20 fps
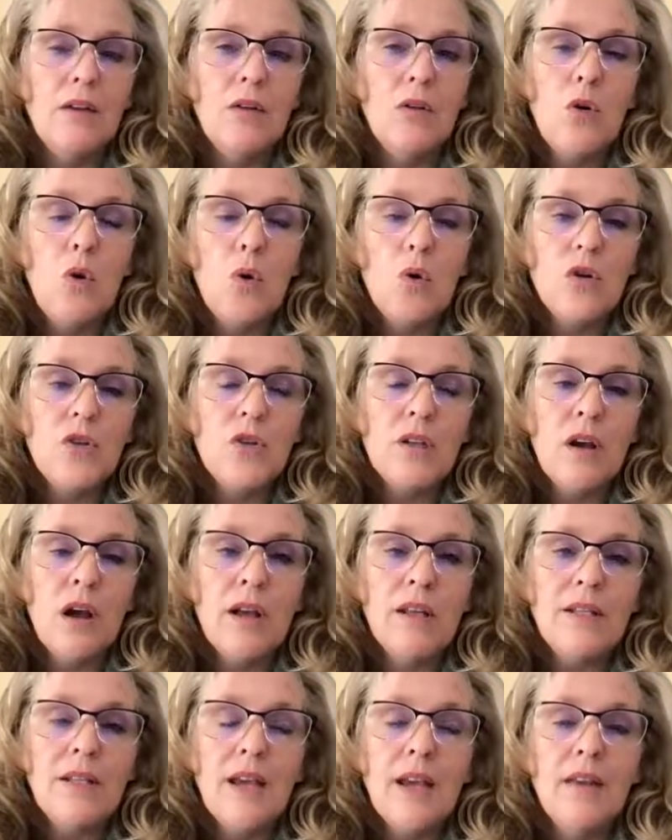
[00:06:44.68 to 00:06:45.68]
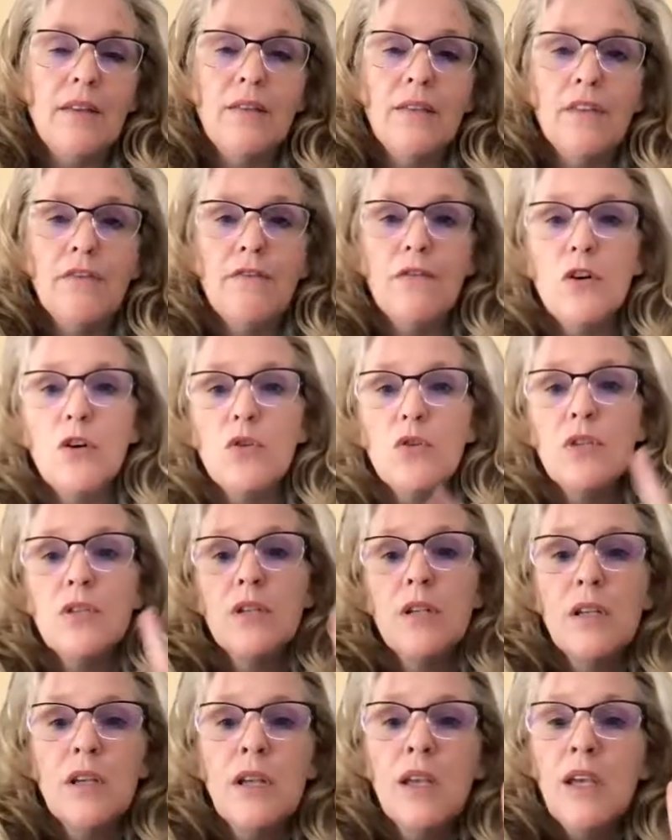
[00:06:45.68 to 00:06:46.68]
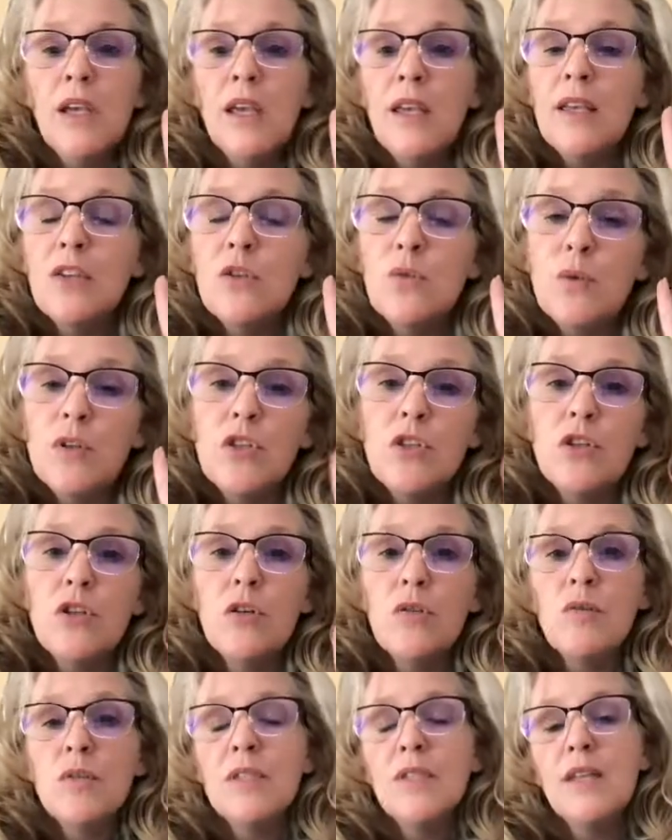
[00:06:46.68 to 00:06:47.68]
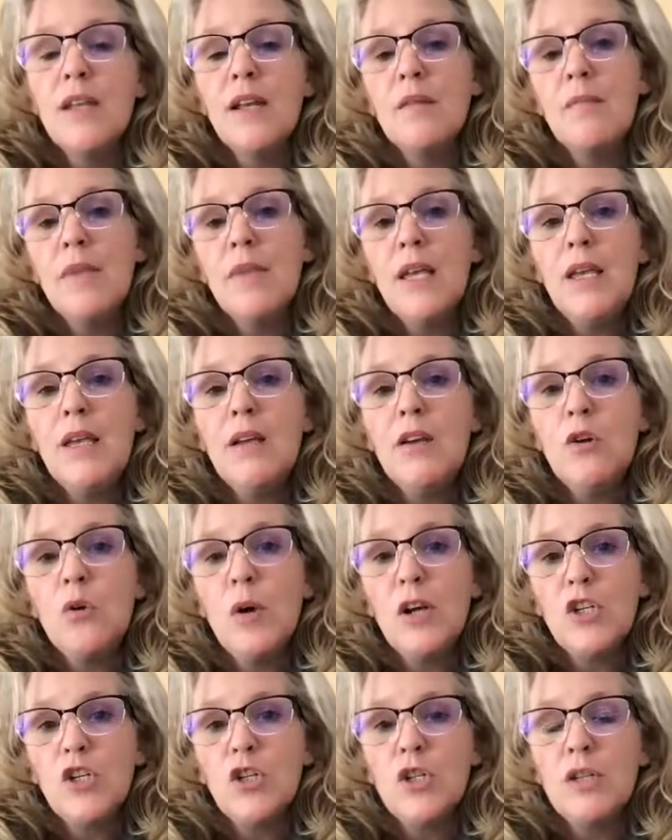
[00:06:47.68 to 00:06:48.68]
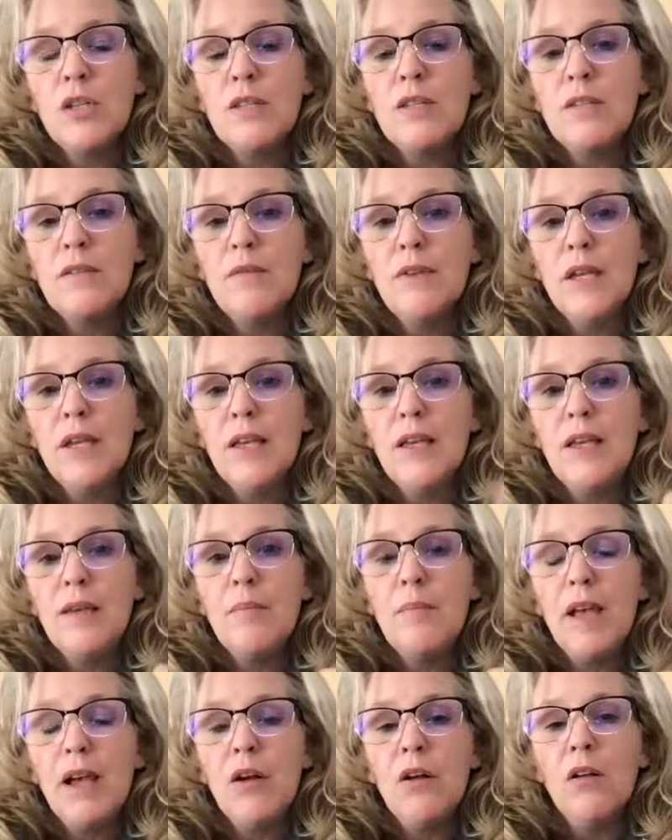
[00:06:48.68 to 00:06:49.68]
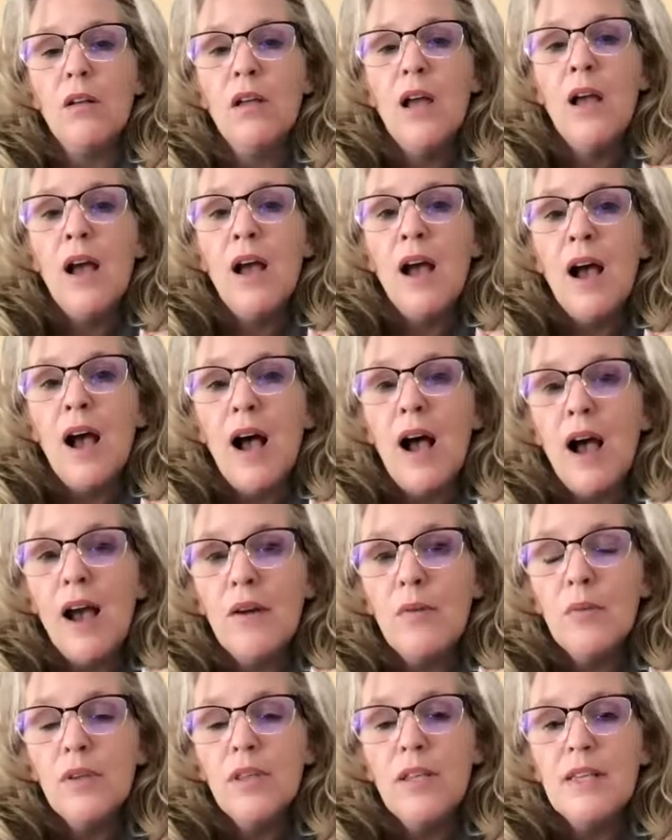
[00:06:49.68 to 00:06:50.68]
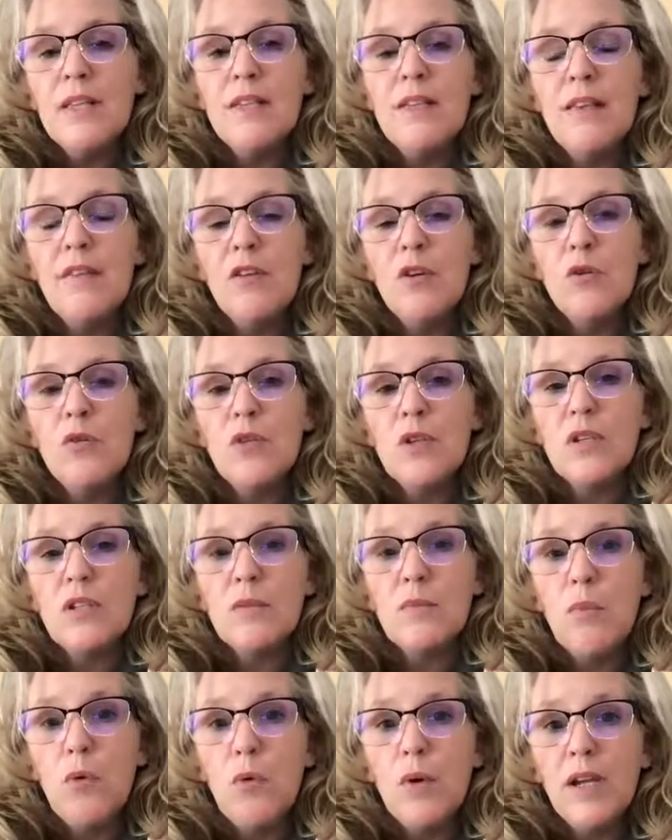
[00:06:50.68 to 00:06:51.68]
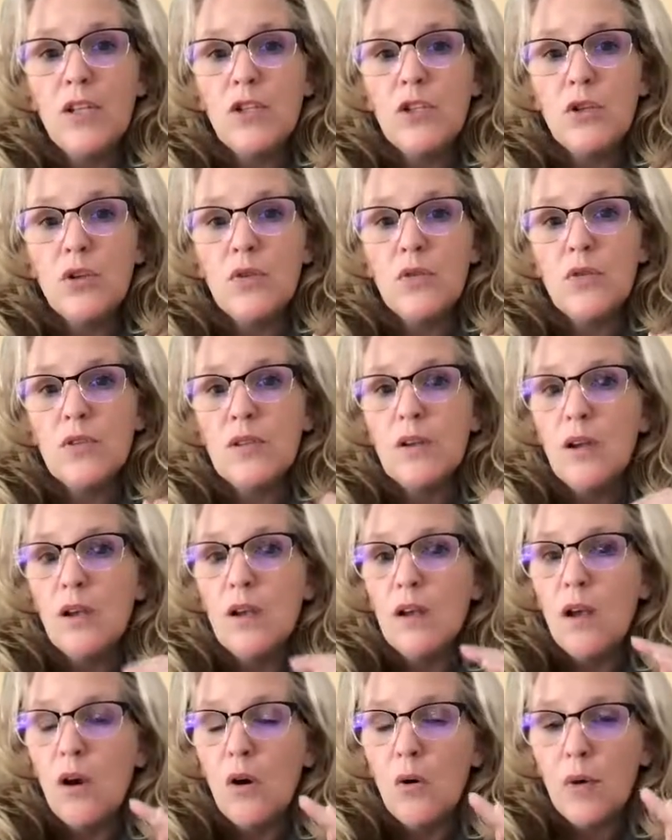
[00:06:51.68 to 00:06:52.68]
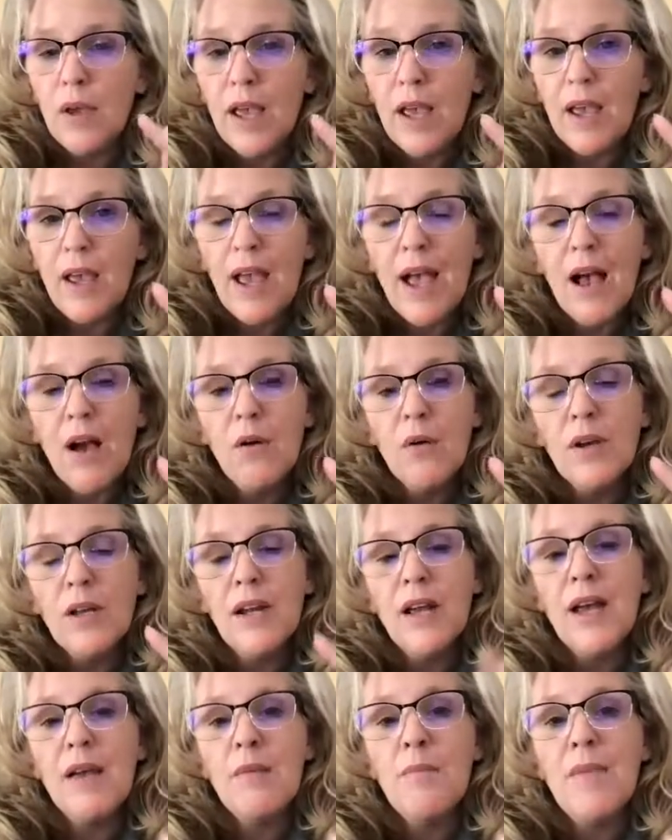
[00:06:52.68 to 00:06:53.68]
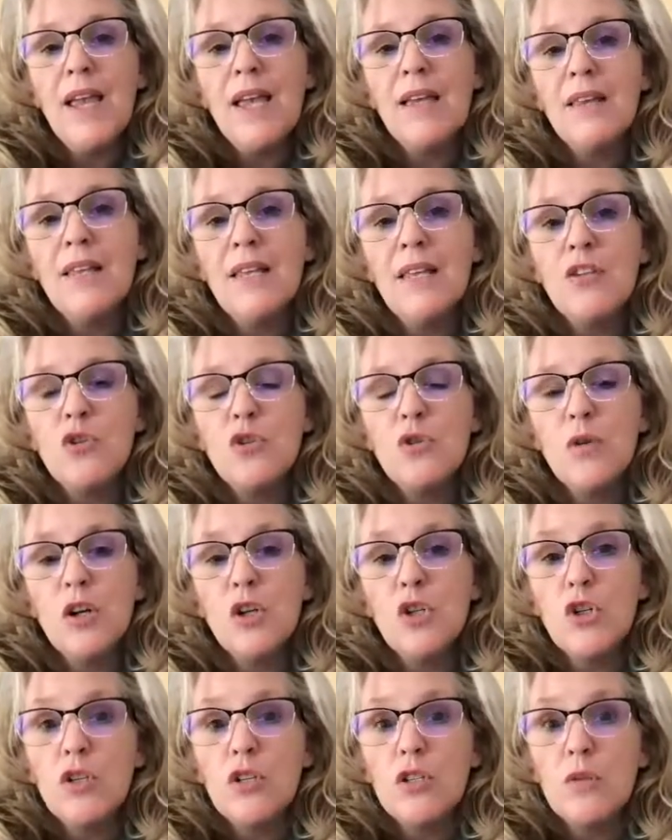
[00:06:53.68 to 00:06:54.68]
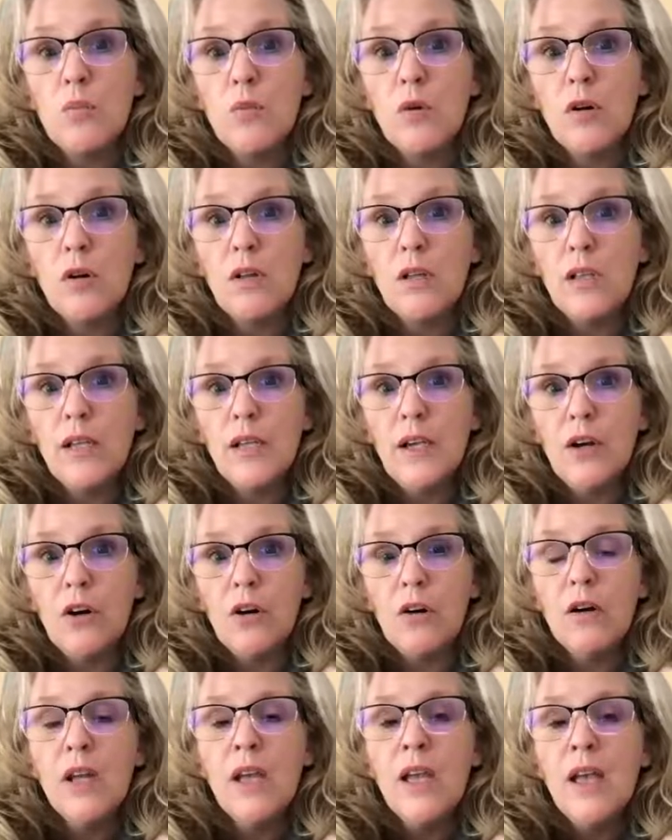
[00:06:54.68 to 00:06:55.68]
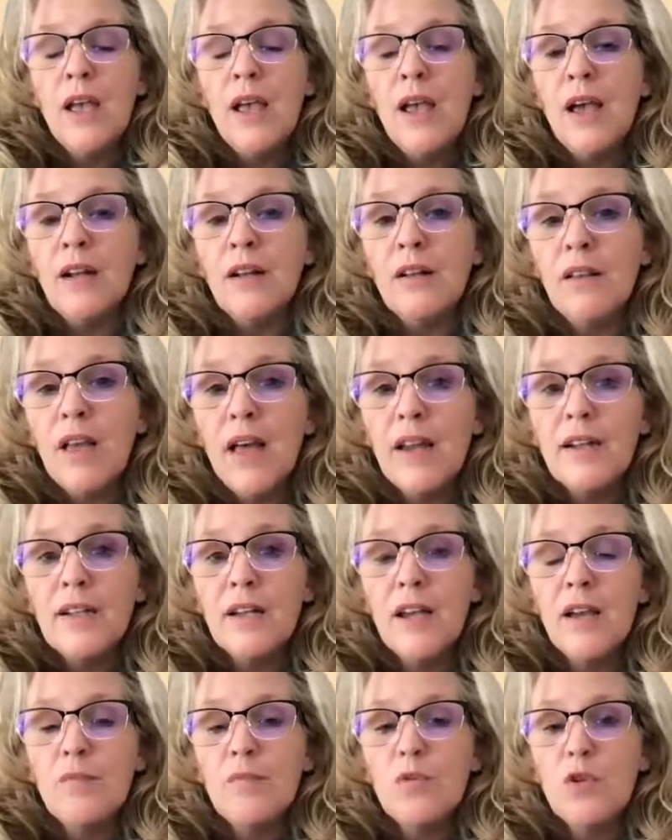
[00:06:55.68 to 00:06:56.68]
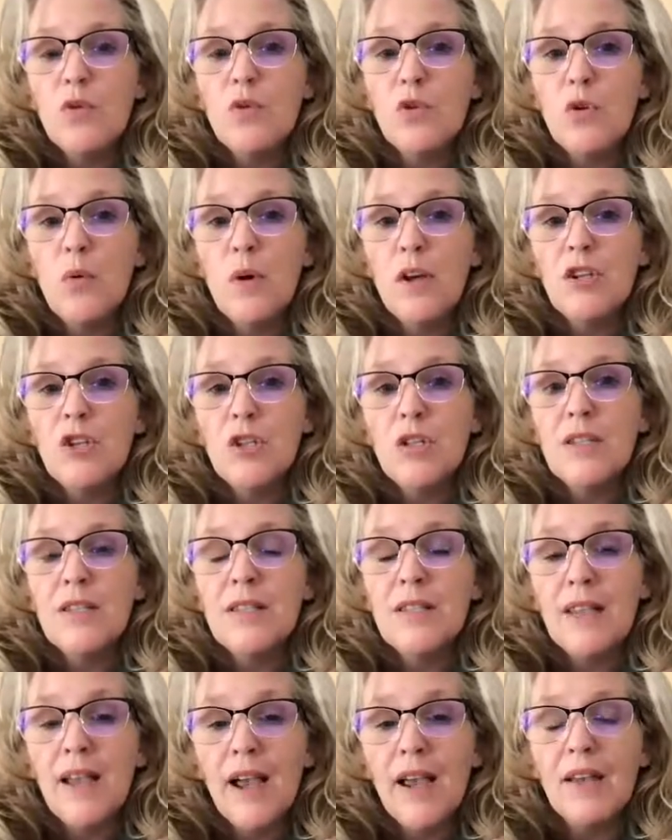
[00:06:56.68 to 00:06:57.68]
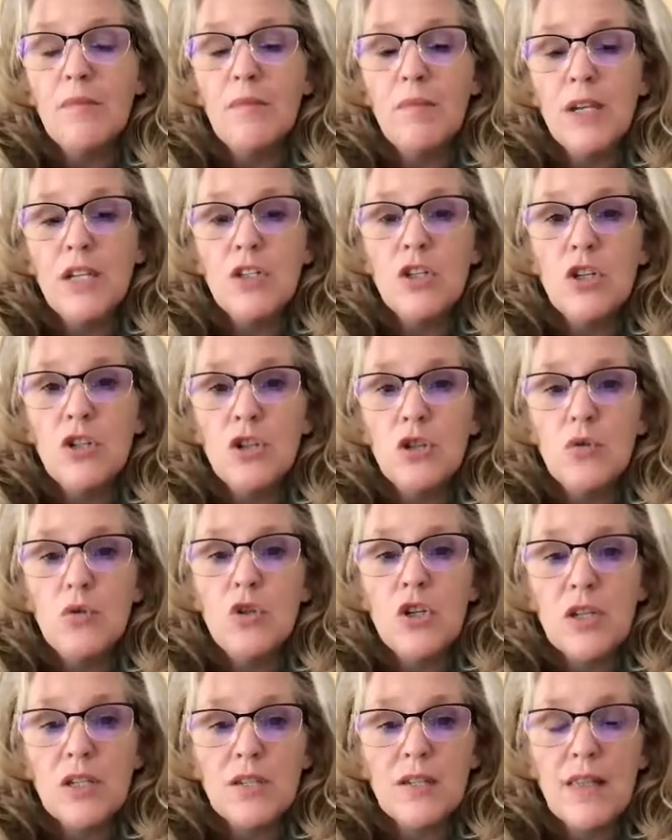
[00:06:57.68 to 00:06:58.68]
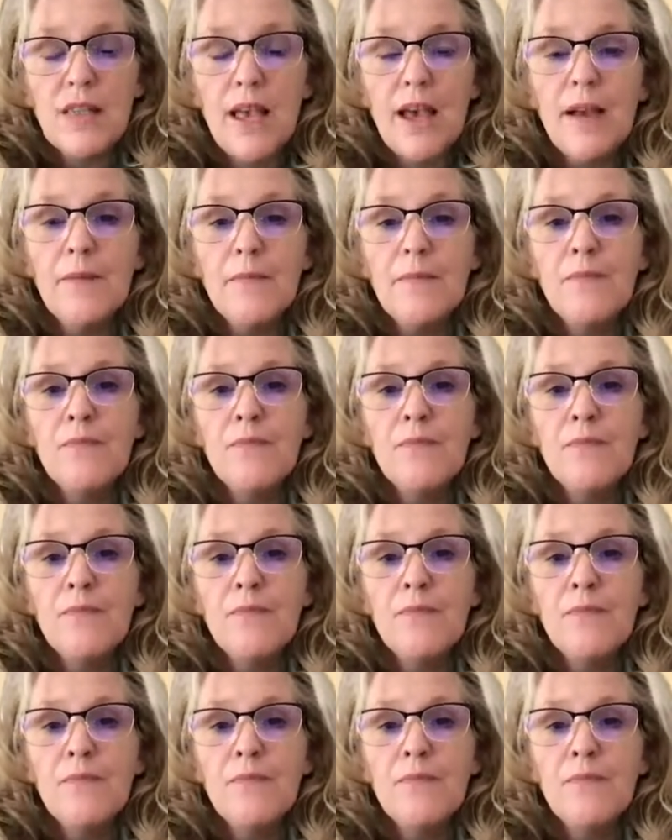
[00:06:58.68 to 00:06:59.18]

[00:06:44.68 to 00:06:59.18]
course content. The first is when students send me questions via email. I really see those as pointers. Okay, how can I make the instructions more clear? And a lot of times those questions guide me to do just that.